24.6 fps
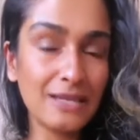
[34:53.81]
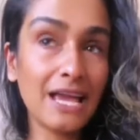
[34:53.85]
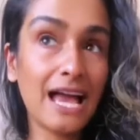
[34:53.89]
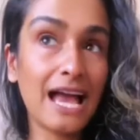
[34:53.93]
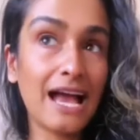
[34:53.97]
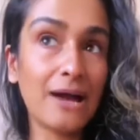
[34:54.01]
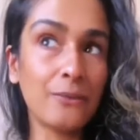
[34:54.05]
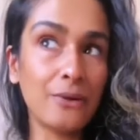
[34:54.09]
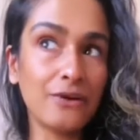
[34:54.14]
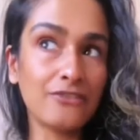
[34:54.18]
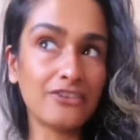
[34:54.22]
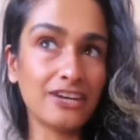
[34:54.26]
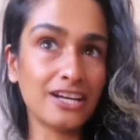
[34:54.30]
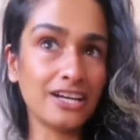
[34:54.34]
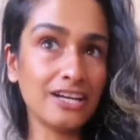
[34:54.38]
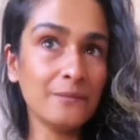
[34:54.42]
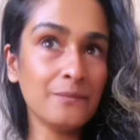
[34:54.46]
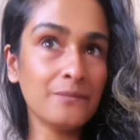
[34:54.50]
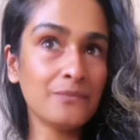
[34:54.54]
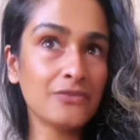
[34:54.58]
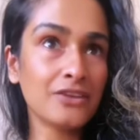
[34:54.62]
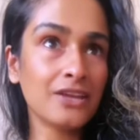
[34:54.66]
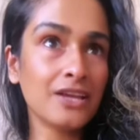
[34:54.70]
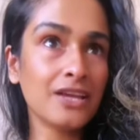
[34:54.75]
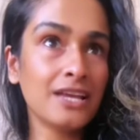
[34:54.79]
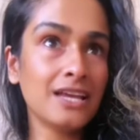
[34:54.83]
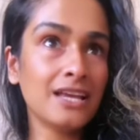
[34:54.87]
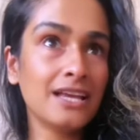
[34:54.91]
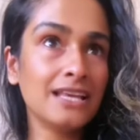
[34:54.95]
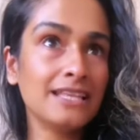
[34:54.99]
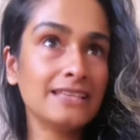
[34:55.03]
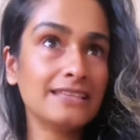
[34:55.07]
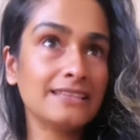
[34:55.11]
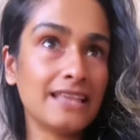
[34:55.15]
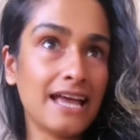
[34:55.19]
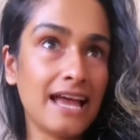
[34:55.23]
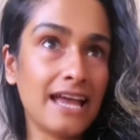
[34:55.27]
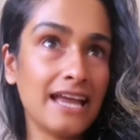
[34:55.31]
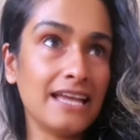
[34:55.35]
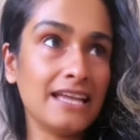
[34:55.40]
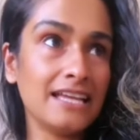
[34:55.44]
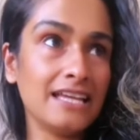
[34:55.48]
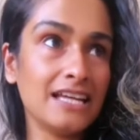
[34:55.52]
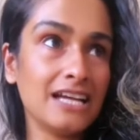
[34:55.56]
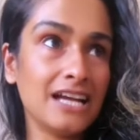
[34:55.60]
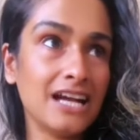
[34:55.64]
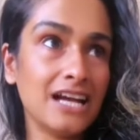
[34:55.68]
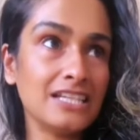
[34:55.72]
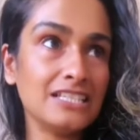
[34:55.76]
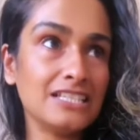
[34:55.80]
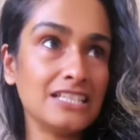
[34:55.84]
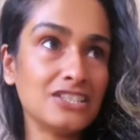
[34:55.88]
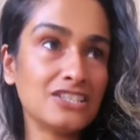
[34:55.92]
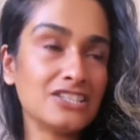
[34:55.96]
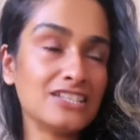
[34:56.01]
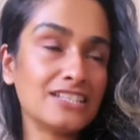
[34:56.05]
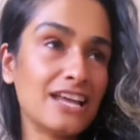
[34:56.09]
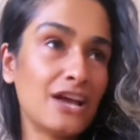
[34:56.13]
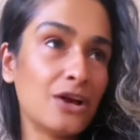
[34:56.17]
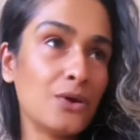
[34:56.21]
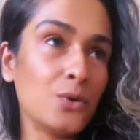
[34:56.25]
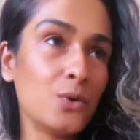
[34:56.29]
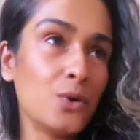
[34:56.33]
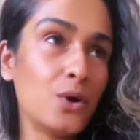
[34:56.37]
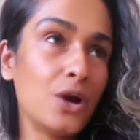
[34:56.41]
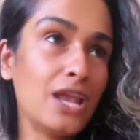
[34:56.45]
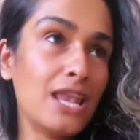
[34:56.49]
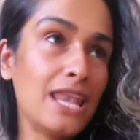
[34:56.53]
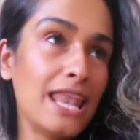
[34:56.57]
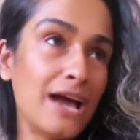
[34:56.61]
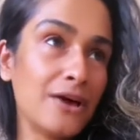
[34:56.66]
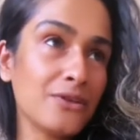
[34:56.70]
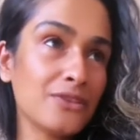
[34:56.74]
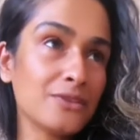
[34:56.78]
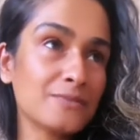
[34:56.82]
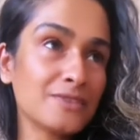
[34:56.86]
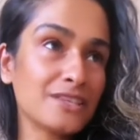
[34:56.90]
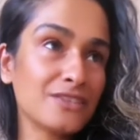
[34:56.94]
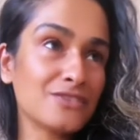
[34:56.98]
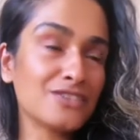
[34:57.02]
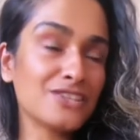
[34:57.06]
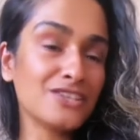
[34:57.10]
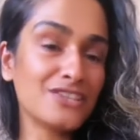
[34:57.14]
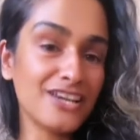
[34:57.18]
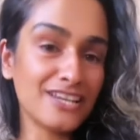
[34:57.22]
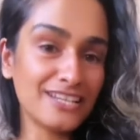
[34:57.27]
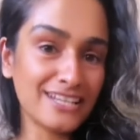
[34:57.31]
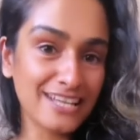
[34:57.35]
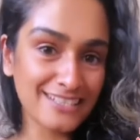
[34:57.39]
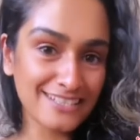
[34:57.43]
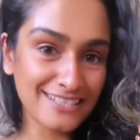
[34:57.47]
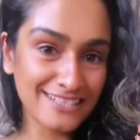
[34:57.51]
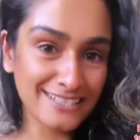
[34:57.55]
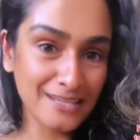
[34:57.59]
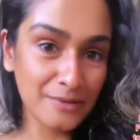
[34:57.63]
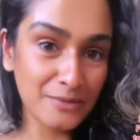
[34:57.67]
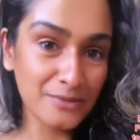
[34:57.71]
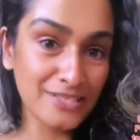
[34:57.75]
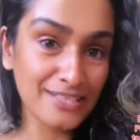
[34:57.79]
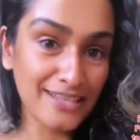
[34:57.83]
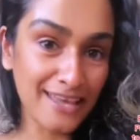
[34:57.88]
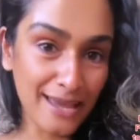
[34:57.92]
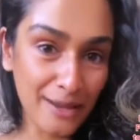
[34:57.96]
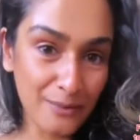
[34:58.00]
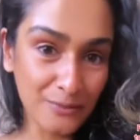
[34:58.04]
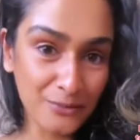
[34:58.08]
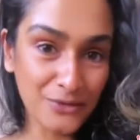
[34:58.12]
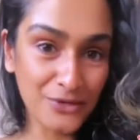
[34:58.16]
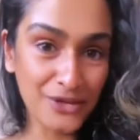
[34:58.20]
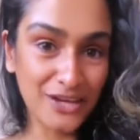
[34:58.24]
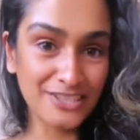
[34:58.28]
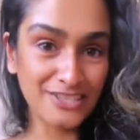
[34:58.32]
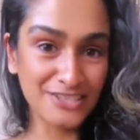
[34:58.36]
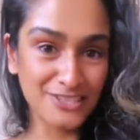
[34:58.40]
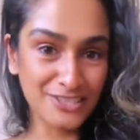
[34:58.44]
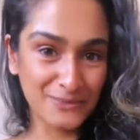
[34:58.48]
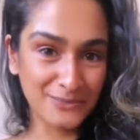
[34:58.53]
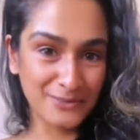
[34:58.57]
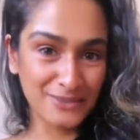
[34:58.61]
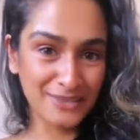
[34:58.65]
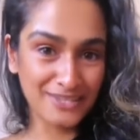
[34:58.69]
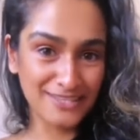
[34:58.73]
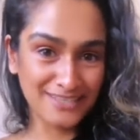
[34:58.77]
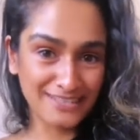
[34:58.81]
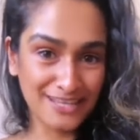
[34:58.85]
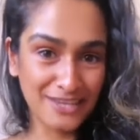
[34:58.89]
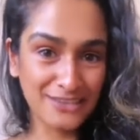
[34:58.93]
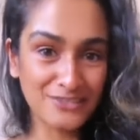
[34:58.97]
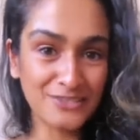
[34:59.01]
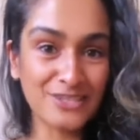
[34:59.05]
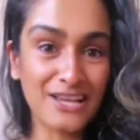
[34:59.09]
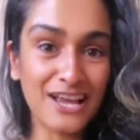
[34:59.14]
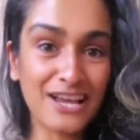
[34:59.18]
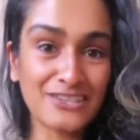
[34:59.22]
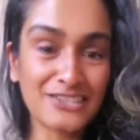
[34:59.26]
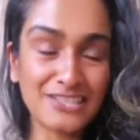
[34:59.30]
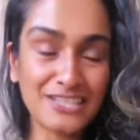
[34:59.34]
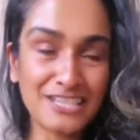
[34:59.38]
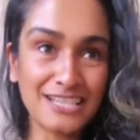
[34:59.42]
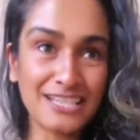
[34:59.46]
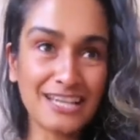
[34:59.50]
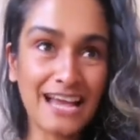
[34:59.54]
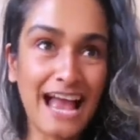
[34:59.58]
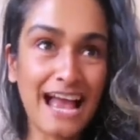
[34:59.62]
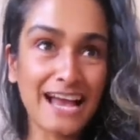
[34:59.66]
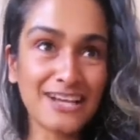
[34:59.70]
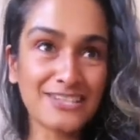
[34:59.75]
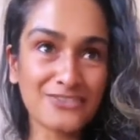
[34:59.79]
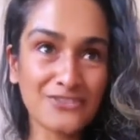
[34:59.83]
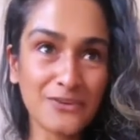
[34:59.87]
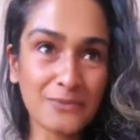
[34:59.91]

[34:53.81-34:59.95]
However, they need to now allow themselves to learn how to step into that Emperor energy with this, how to actually act from